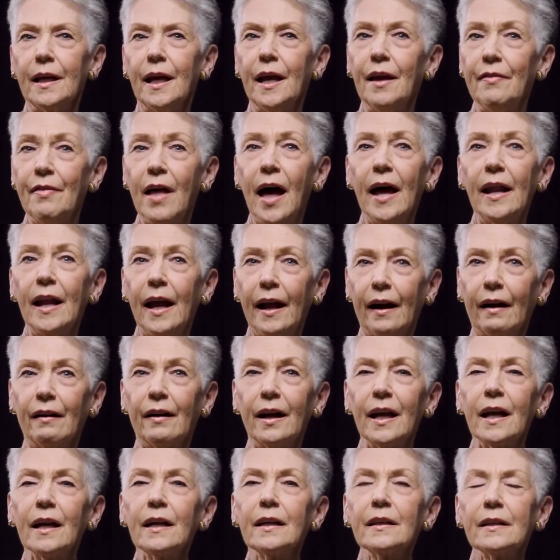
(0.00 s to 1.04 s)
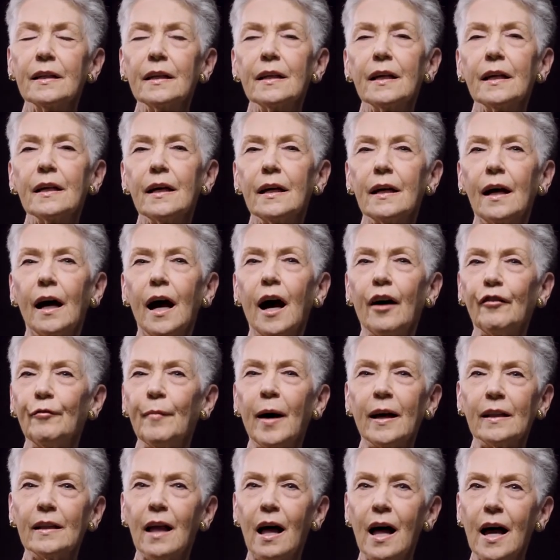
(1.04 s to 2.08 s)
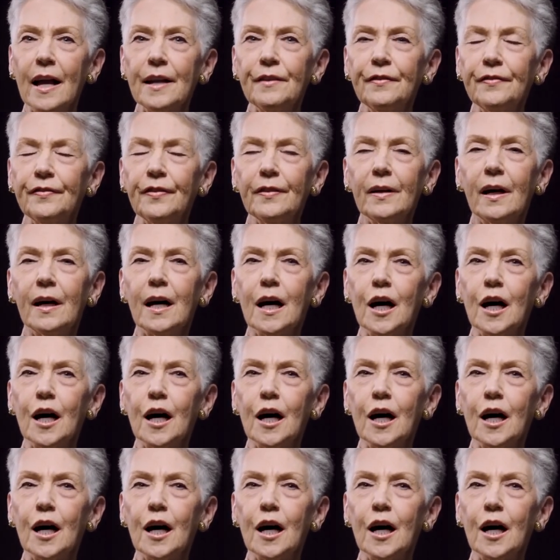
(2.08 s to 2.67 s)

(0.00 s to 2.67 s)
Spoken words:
in that area of my life.